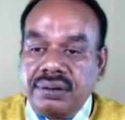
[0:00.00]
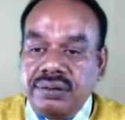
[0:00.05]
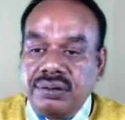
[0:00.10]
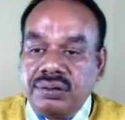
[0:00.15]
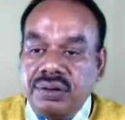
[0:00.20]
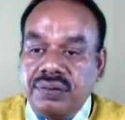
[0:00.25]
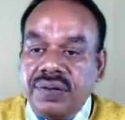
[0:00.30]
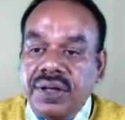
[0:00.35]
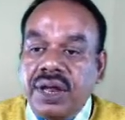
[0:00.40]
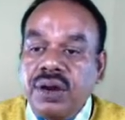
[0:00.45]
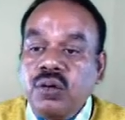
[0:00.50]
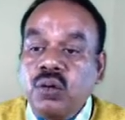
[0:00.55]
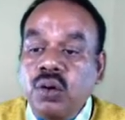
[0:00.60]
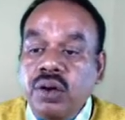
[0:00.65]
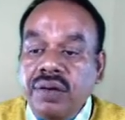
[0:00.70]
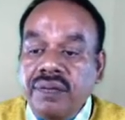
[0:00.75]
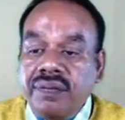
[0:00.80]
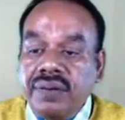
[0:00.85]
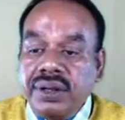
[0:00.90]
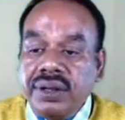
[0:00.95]
So we are
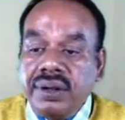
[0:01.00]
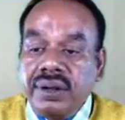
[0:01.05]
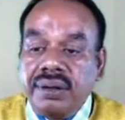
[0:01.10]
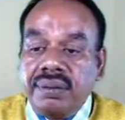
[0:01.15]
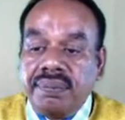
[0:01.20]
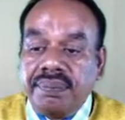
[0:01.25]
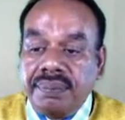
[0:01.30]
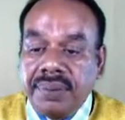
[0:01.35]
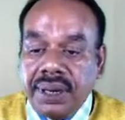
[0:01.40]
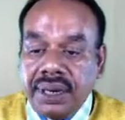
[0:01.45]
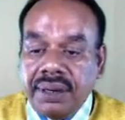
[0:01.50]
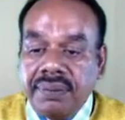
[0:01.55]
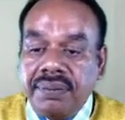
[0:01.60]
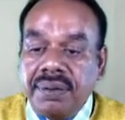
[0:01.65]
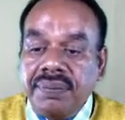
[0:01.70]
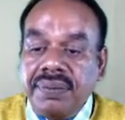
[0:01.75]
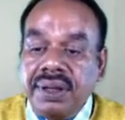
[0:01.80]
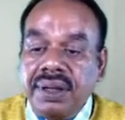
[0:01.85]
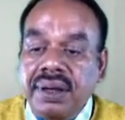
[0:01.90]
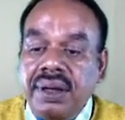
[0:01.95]
going for the
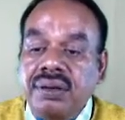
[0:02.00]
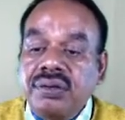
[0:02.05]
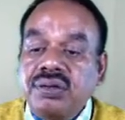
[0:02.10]
minimum here.